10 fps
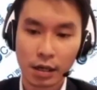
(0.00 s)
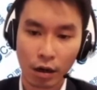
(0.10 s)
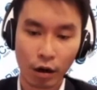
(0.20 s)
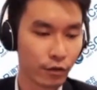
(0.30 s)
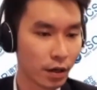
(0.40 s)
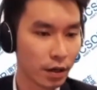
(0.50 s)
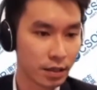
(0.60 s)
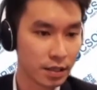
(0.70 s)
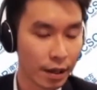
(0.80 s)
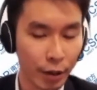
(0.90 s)
of
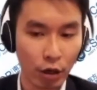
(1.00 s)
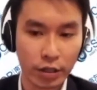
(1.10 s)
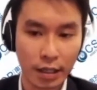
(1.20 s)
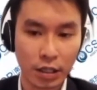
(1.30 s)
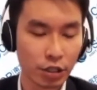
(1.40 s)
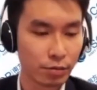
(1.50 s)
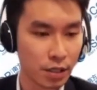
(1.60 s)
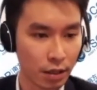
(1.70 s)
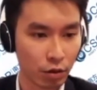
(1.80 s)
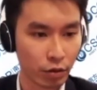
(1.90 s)
these semiconductor chips
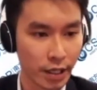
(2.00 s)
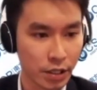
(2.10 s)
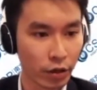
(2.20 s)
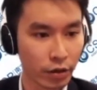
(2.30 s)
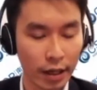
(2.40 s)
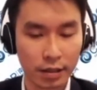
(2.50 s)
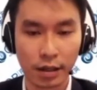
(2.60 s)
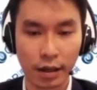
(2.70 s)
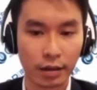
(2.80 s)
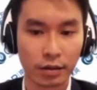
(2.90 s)
in today's context.
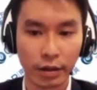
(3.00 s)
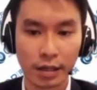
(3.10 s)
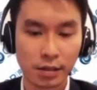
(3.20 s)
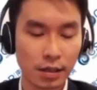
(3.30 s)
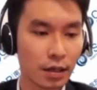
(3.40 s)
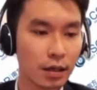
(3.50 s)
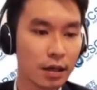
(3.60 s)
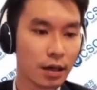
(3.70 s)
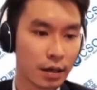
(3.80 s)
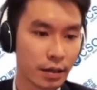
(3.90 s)
And you can see
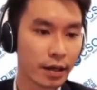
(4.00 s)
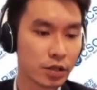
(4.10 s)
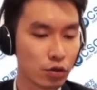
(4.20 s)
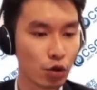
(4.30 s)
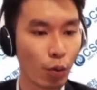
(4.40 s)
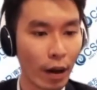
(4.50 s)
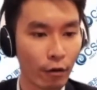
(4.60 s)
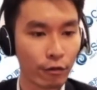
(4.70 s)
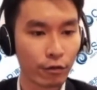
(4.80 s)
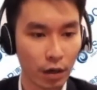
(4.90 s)
there's also
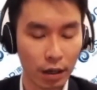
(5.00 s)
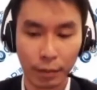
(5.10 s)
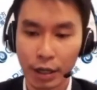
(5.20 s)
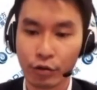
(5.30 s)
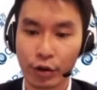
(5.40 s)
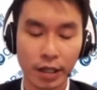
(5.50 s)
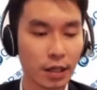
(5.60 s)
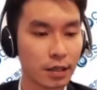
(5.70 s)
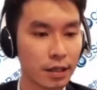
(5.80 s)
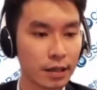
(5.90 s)
wealth being
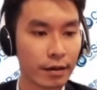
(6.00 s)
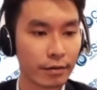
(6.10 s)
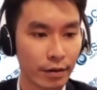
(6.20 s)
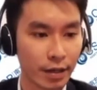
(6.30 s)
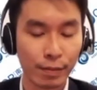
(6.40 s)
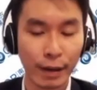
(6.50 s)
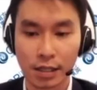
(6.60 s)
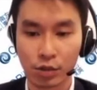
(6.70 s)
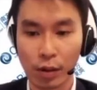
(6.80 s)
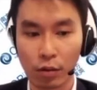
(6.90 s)
created in that aspect
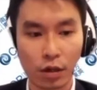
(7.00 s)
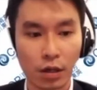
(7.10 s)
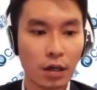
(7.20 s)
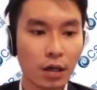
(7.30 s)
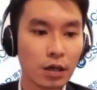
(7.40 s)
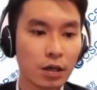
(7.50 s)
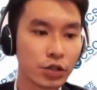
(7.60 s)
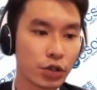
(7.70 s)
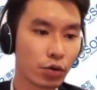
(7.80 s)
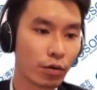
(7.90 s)
as well.
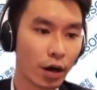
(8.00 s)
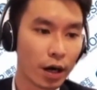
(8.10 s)
So